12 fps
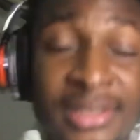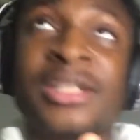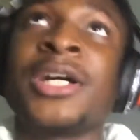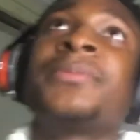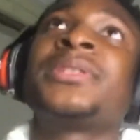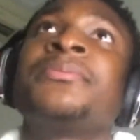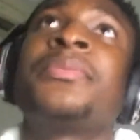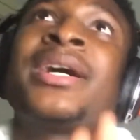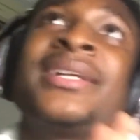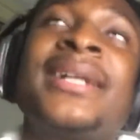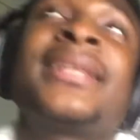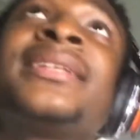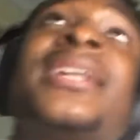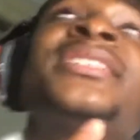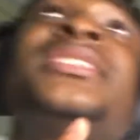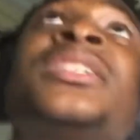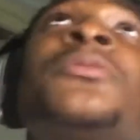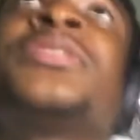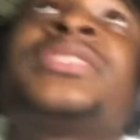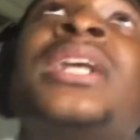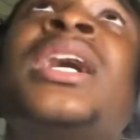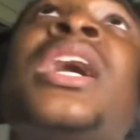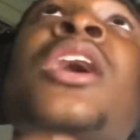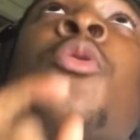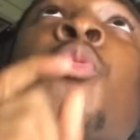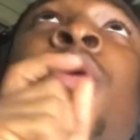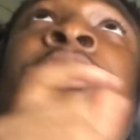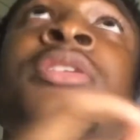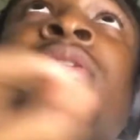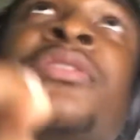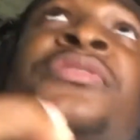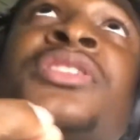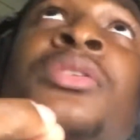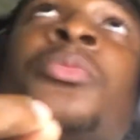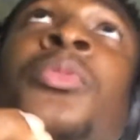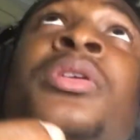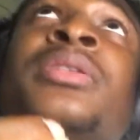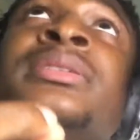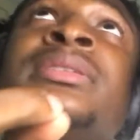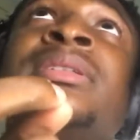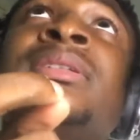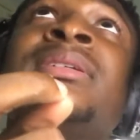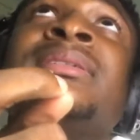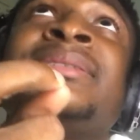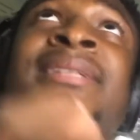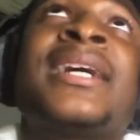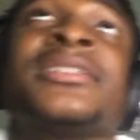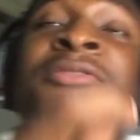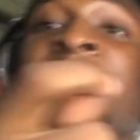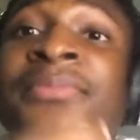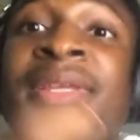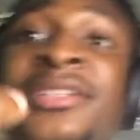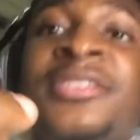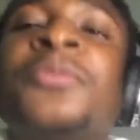doubting. But another thing that she said was that when you love someone, there are some things you